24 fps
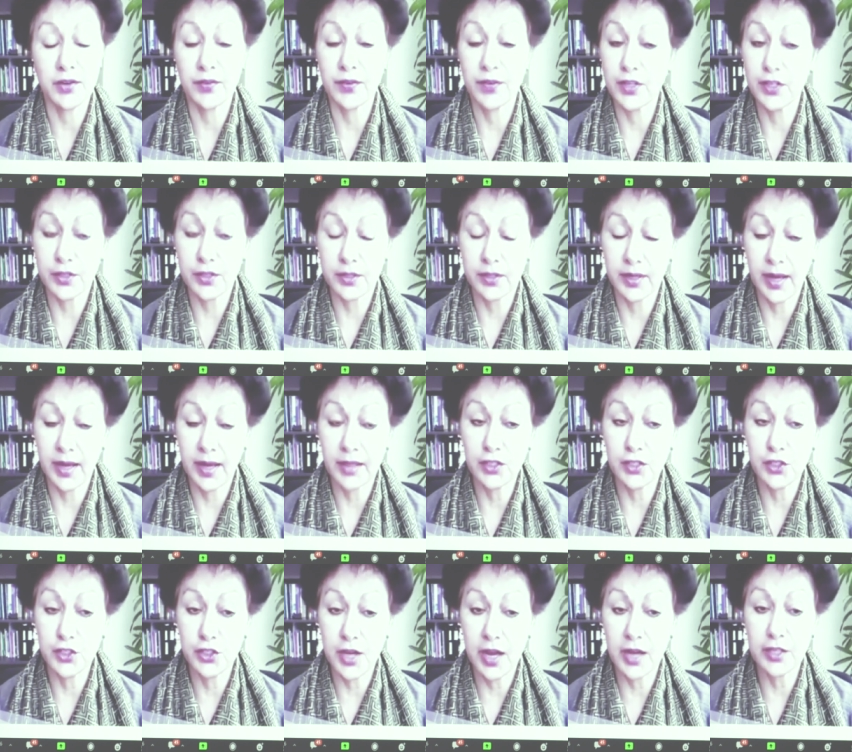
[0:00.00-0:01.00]
generation
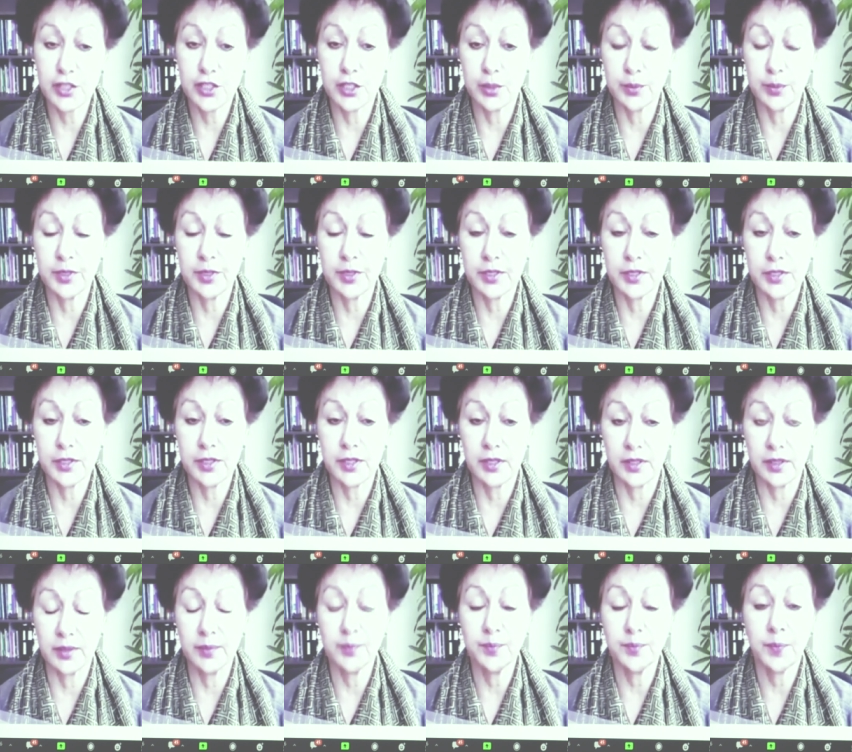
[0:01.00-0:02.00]
like
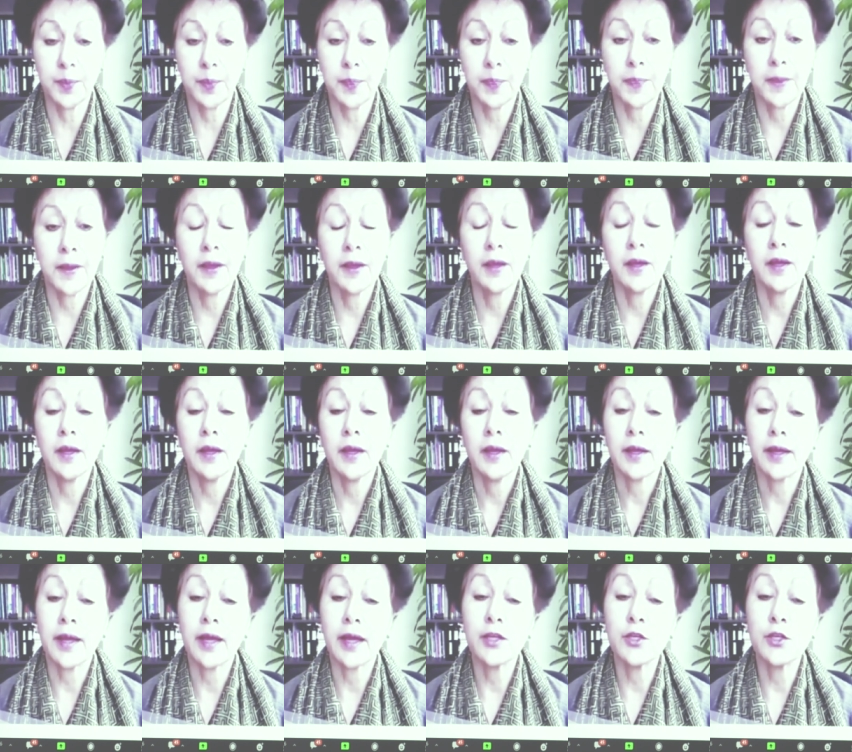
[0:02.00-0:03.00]
ChatGPT
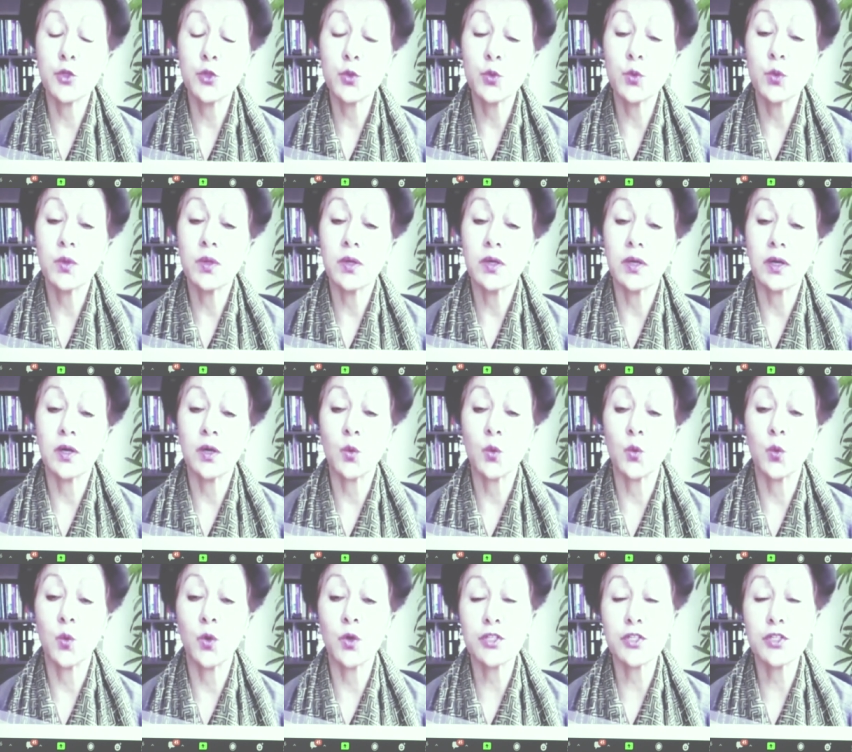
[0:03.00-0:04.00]
can do a
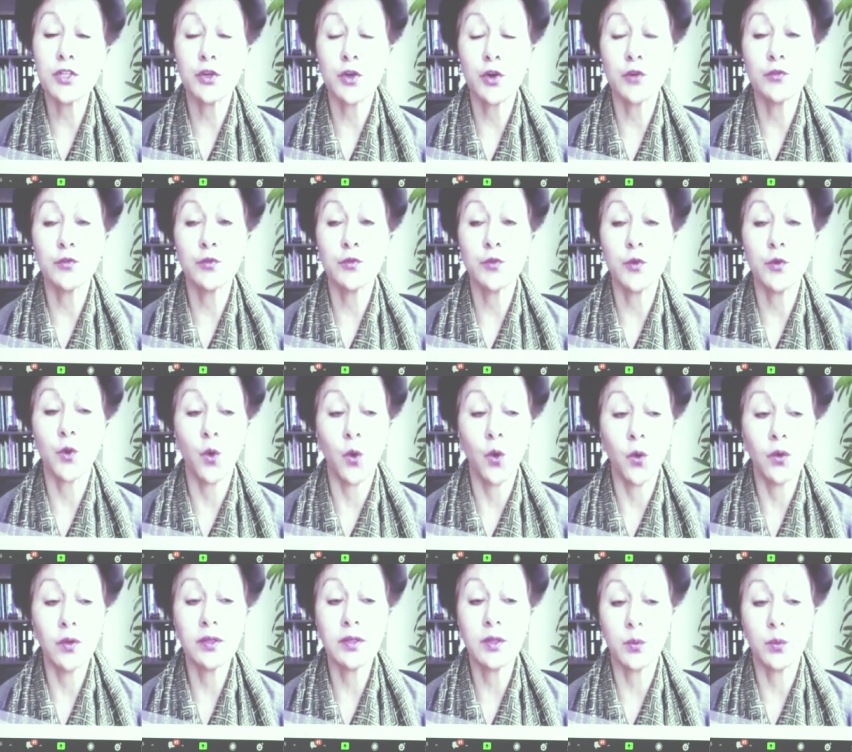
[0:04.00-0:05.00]
quarter of
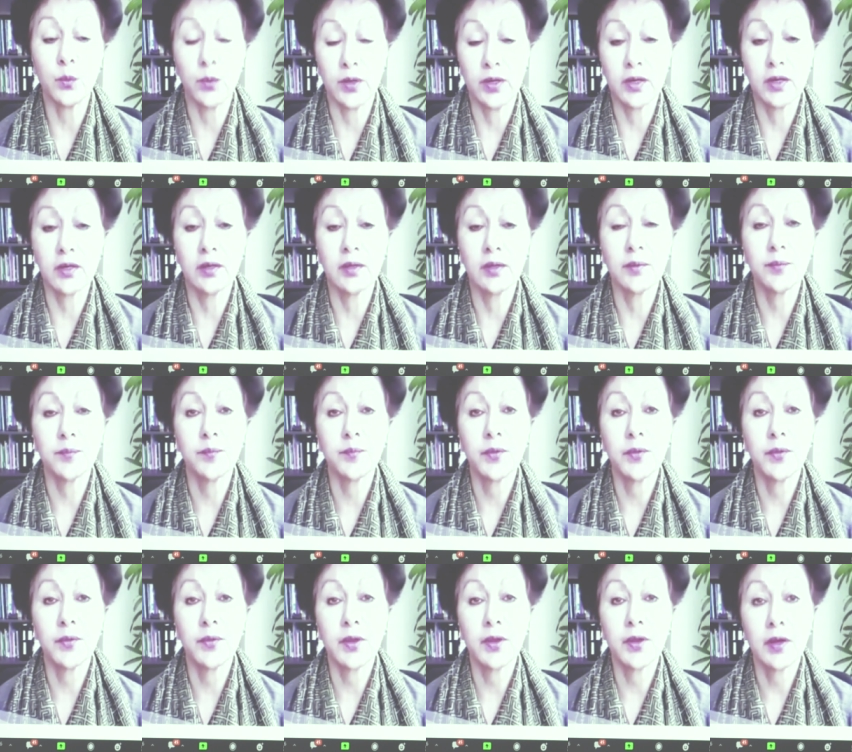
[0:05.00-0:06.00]
all the work
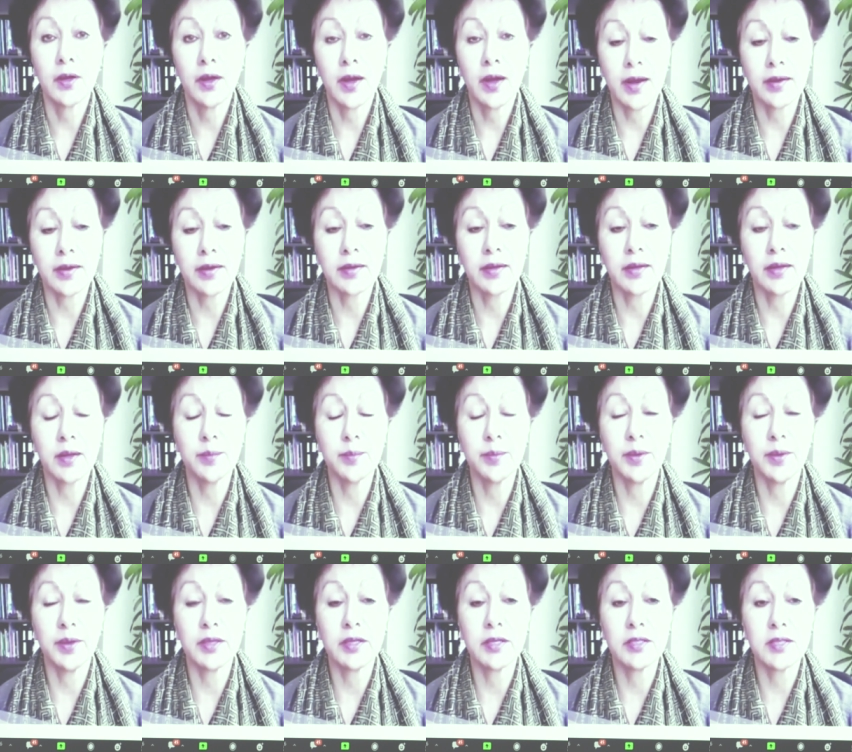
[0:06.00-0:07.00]
currently
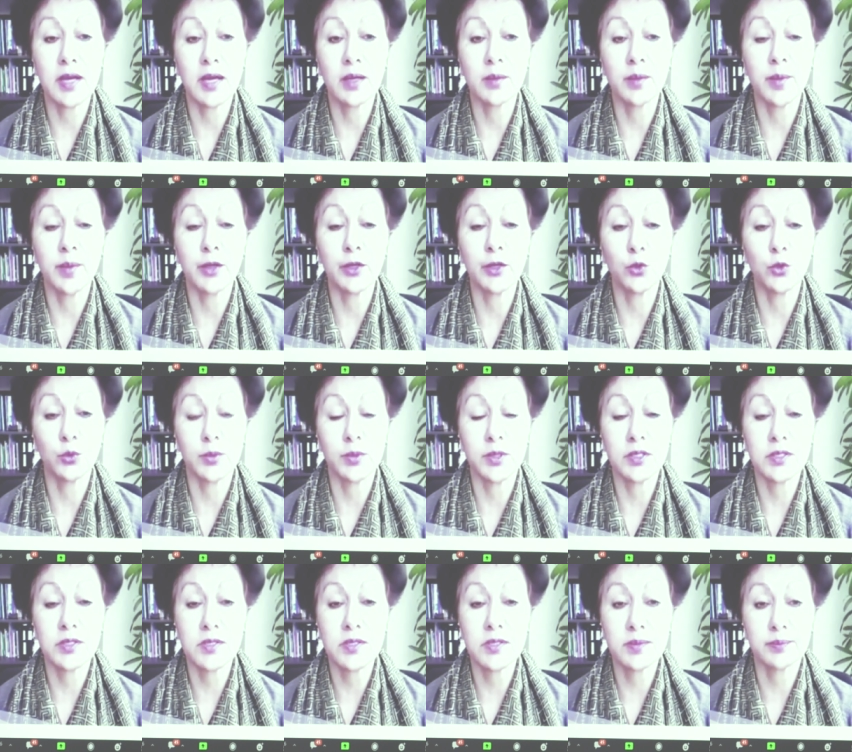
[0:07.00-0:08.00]
being done by
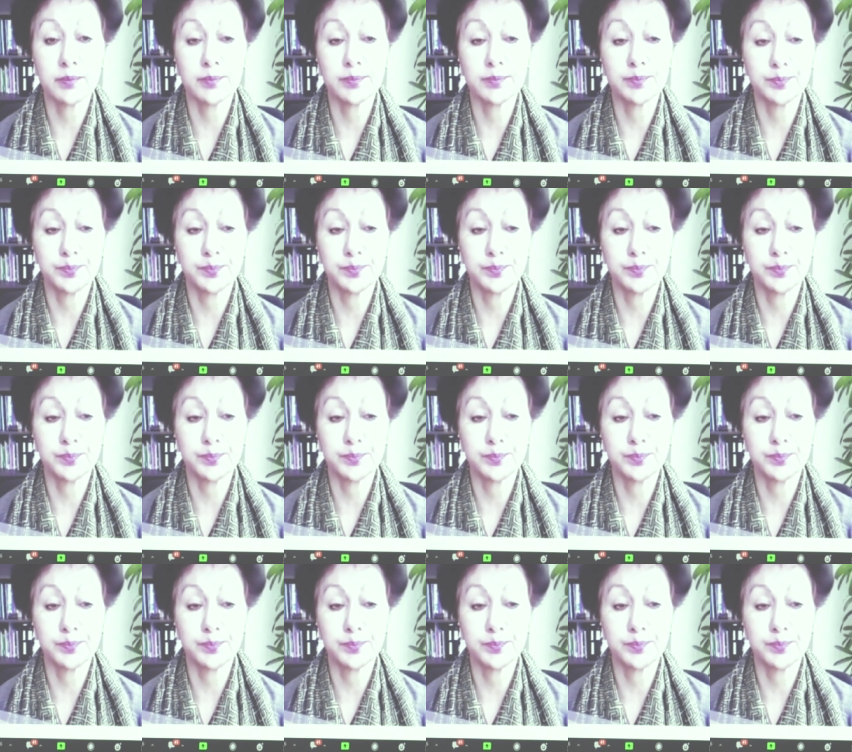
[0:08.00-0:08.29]
humans.